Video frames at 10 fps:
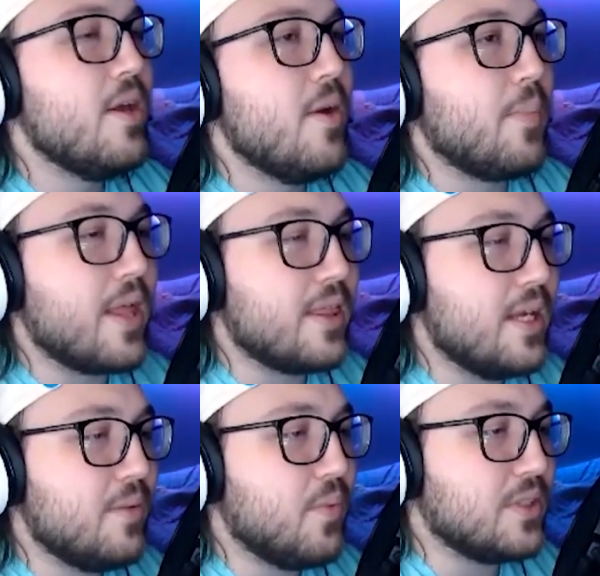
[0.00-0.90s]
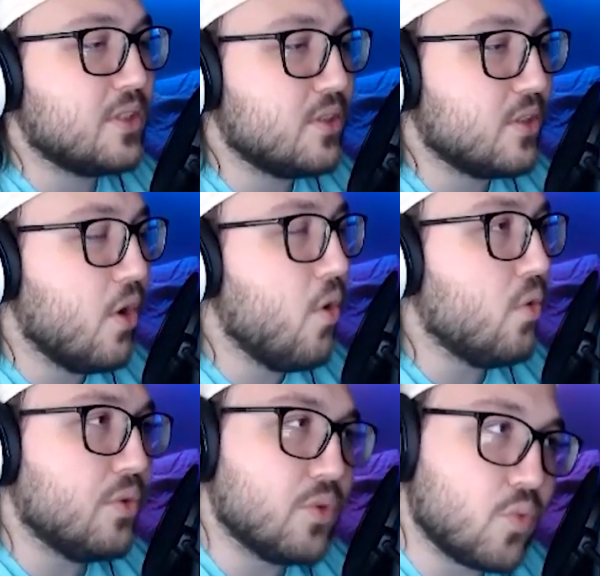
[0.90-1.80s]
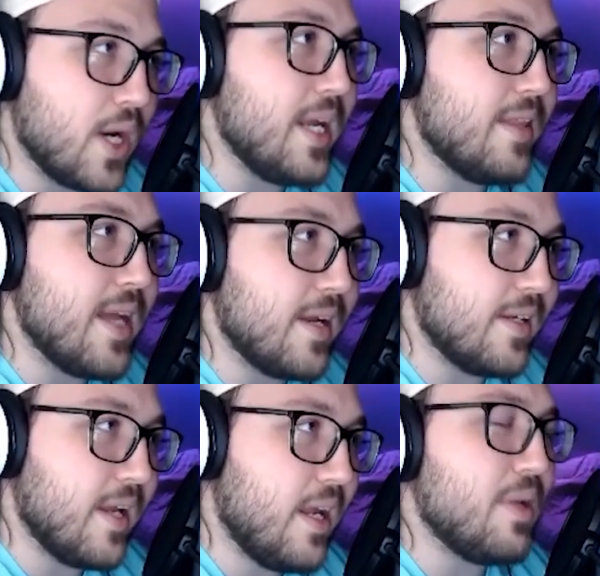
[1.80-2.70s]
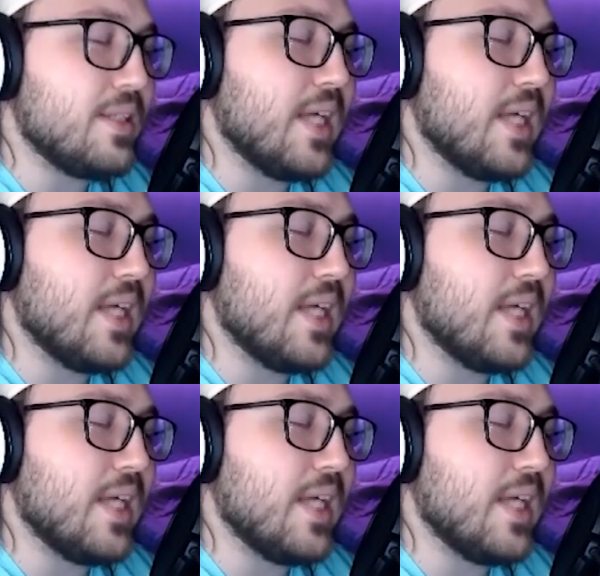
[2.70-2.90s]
but I think what's so great in that game is